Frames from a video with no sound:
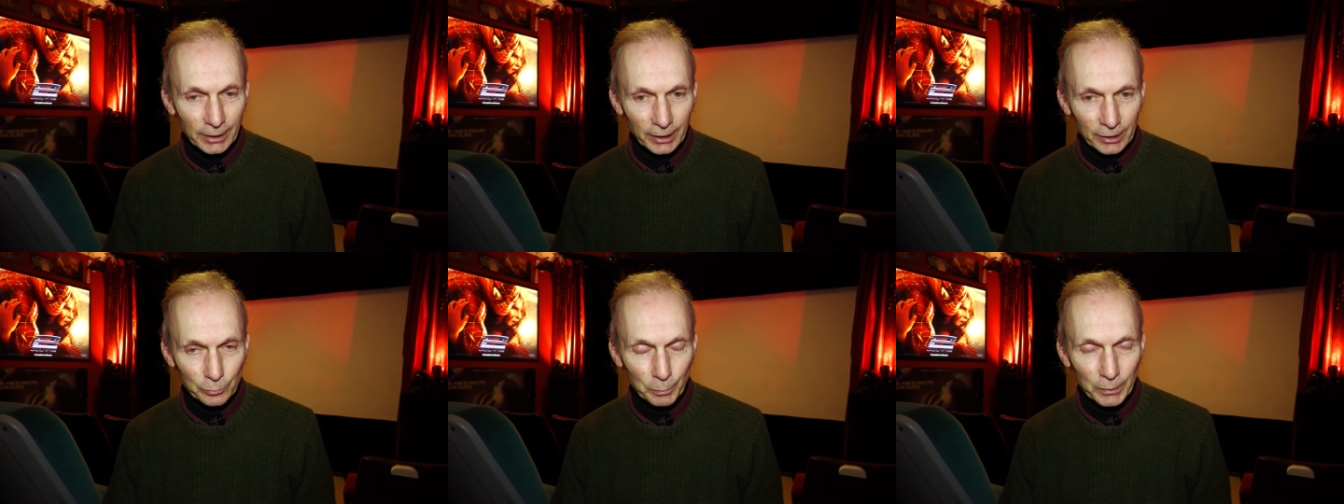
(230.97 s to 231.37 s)

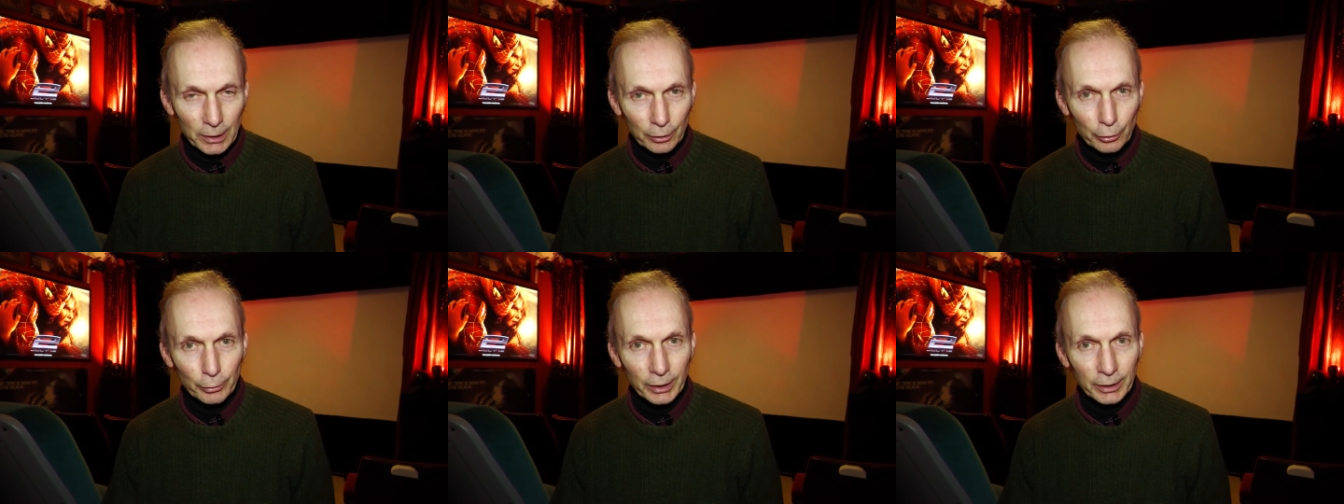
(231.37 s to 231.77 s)
It's
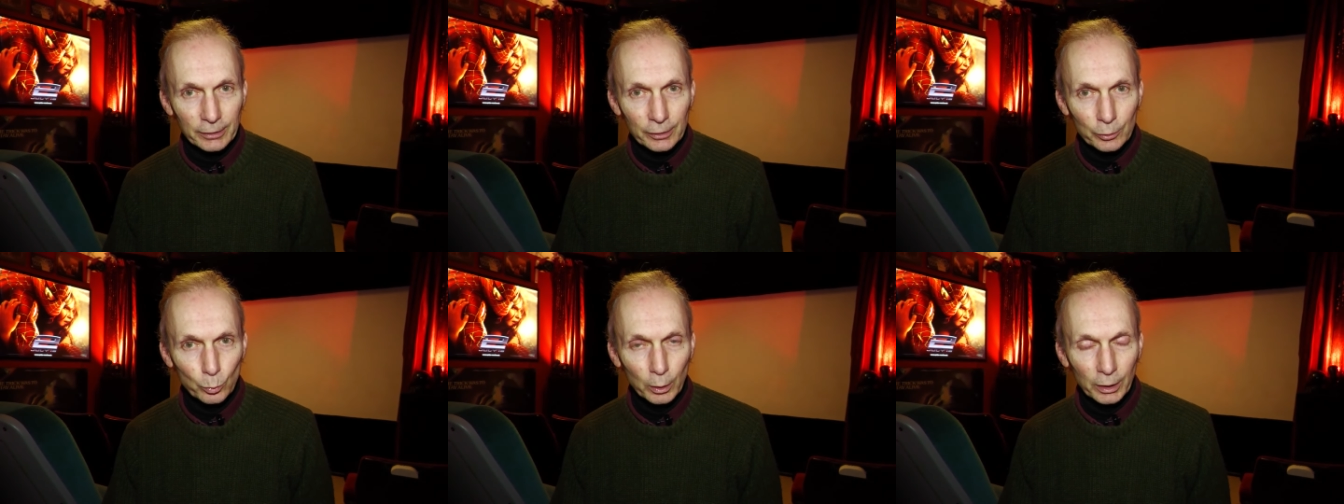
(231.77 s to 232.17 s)
been
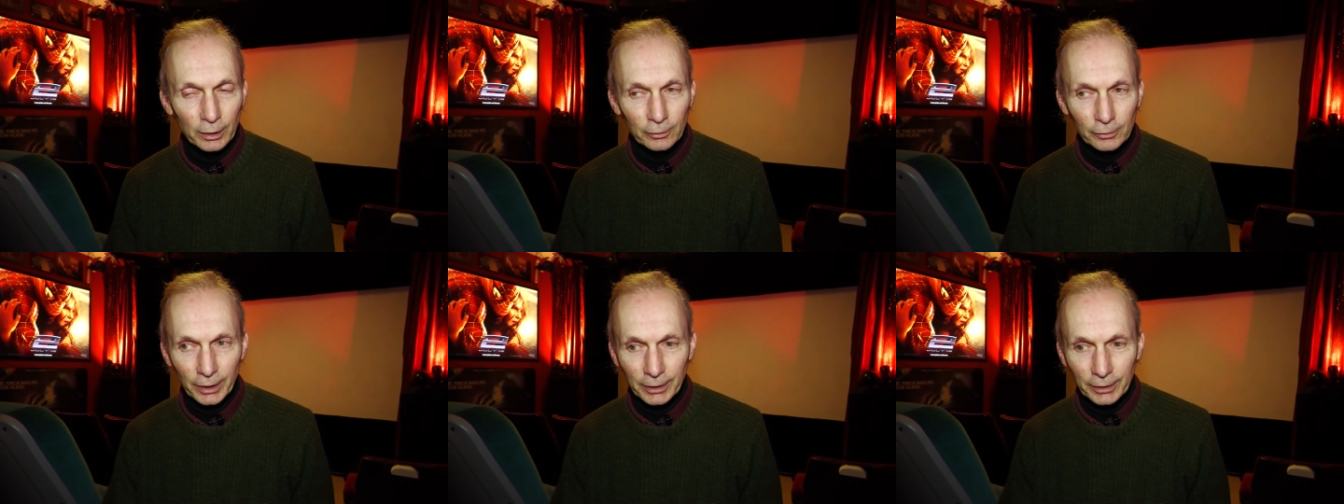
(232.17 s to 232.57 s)
graded
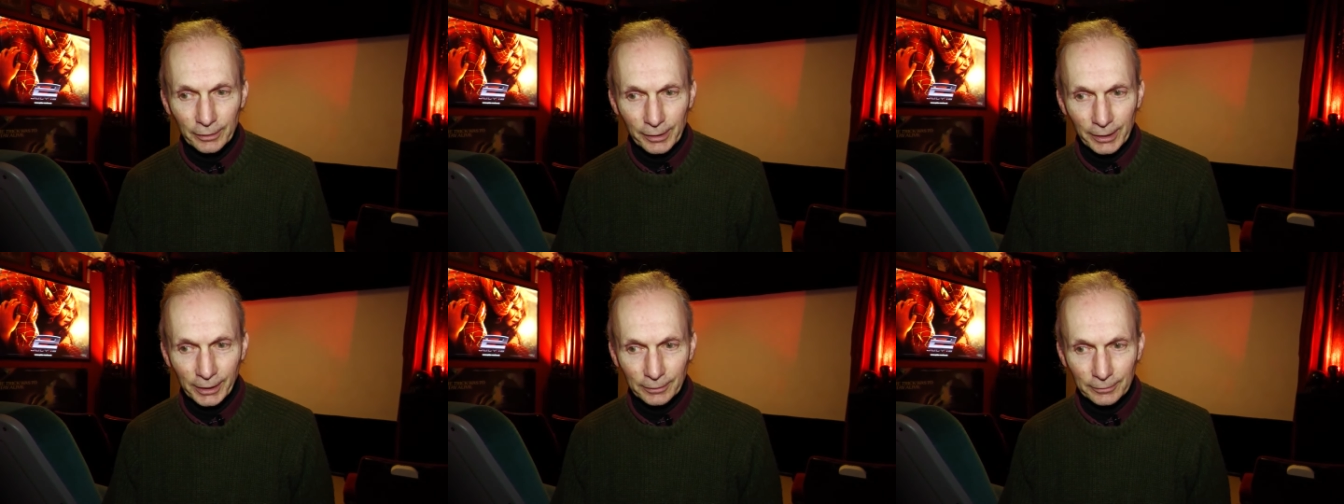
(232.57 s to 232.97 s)
well,
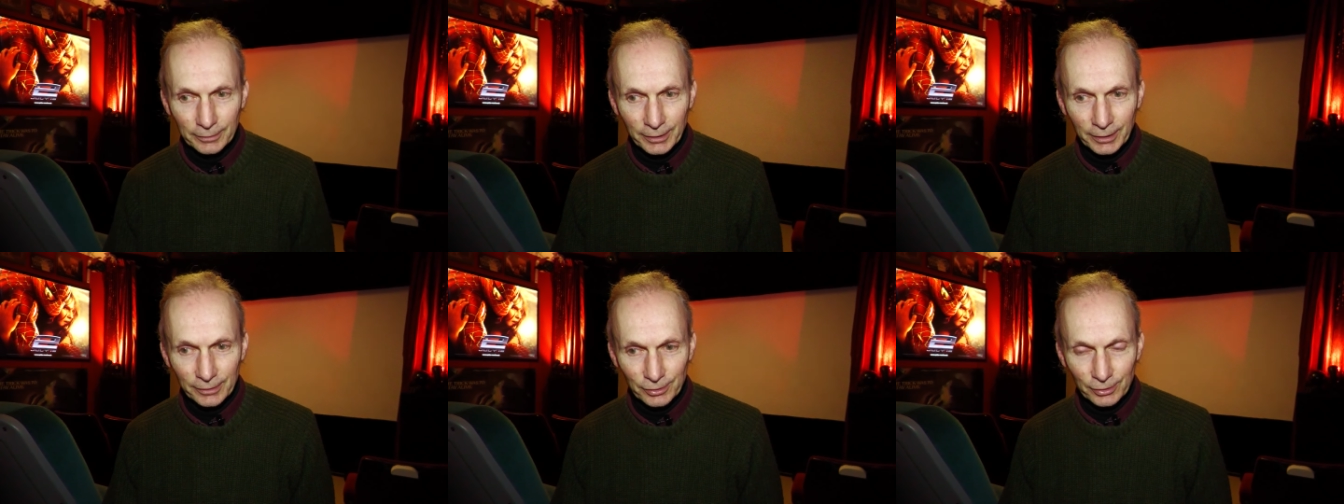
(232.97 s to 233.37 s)
and that
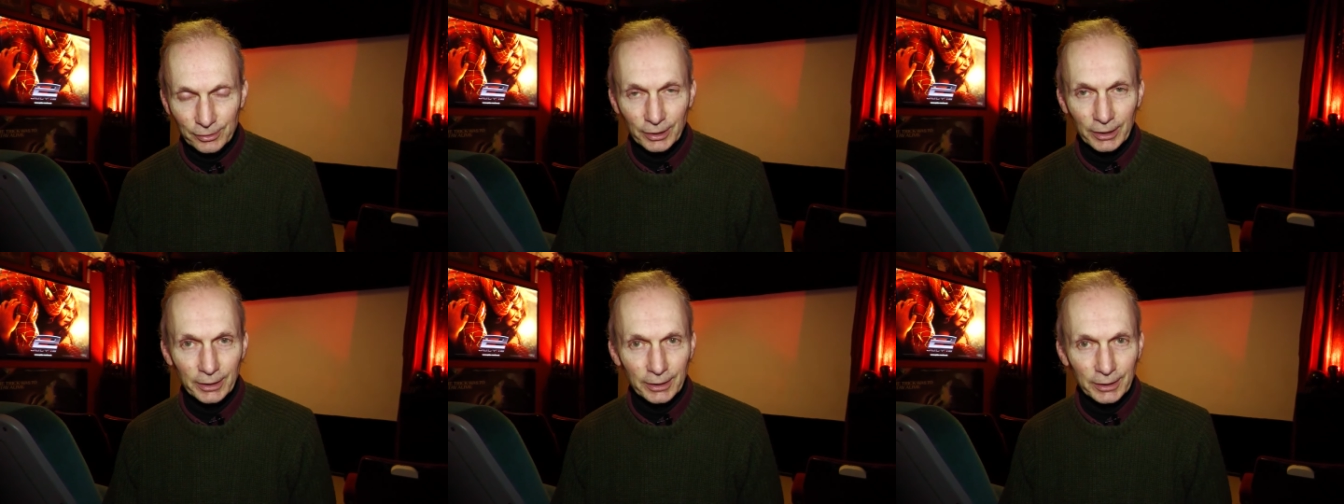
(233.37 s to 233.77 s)

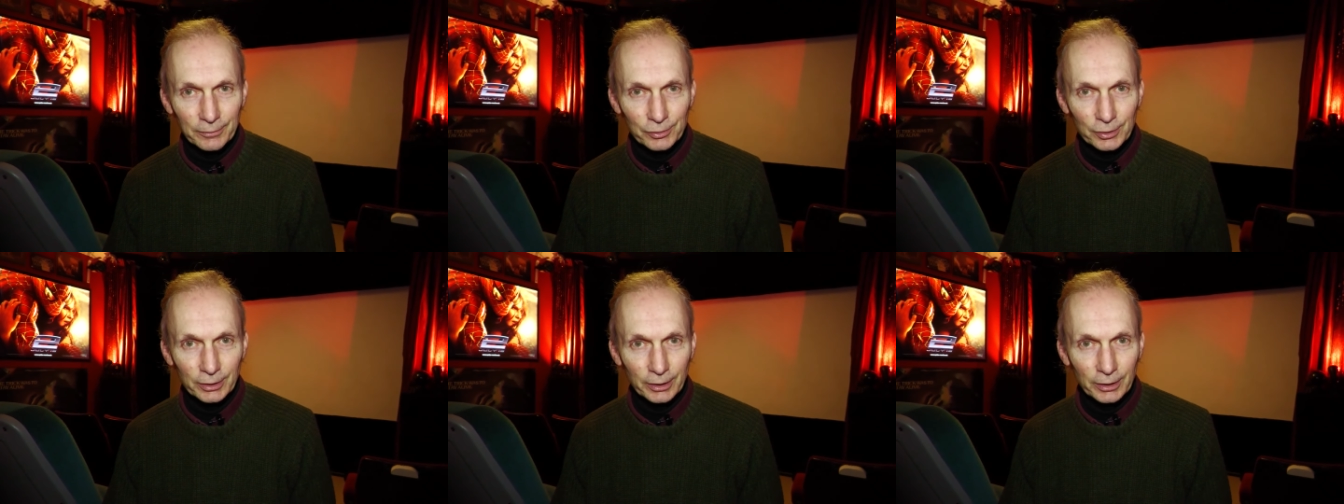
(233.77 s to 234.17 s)
density
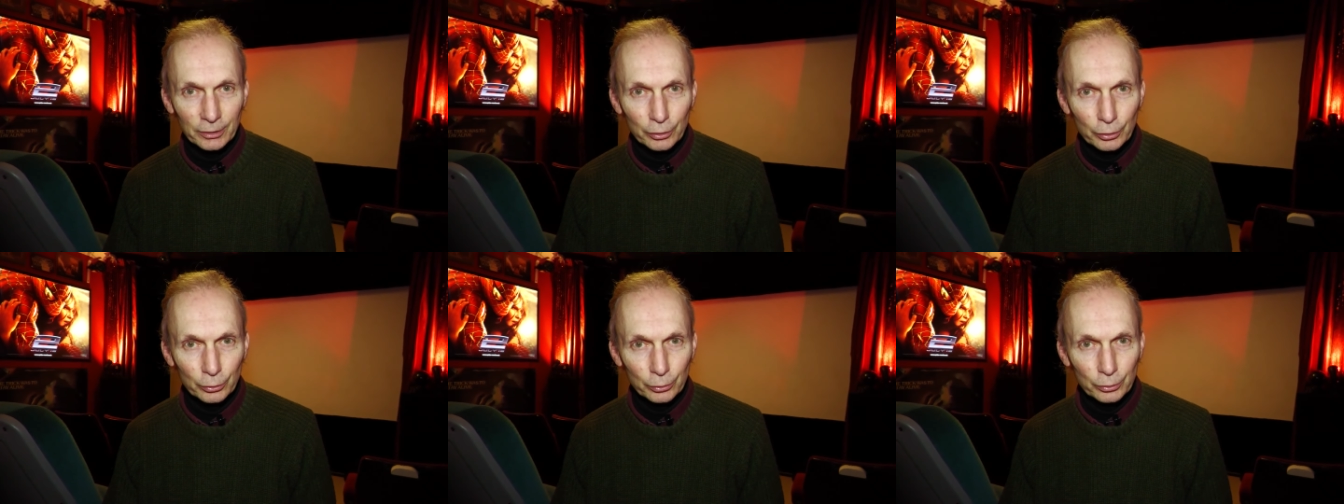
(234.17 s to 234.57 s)
gives it a
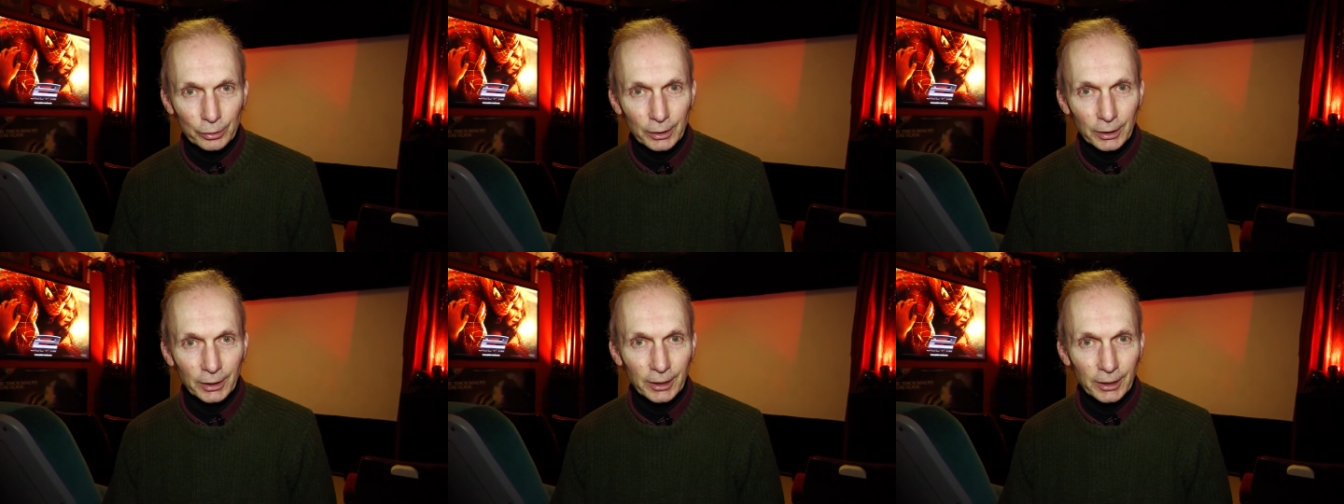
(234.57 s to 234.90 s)
good